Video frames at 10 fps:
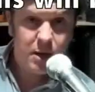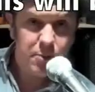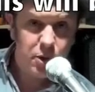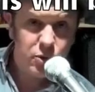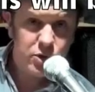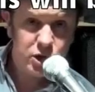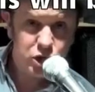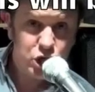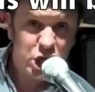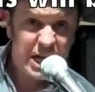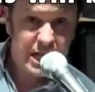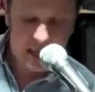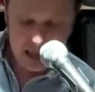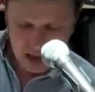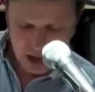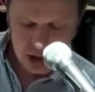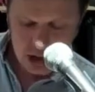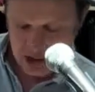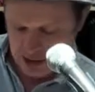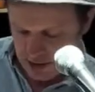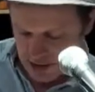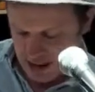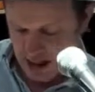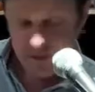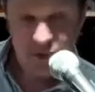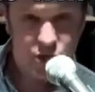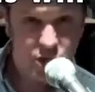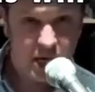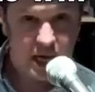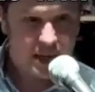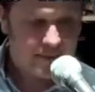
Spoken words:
blues in G, you need the key of C.